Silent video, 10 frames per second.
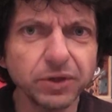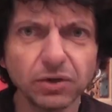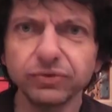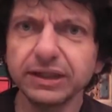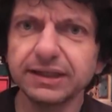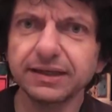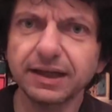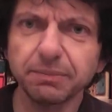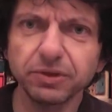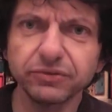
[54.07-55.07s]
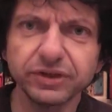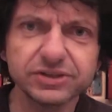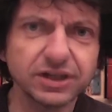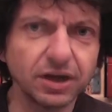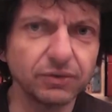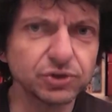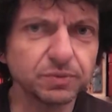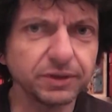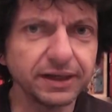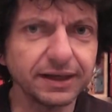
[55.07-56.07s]
Not really. A couple of years ago, I was
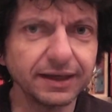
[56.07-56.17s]
playing a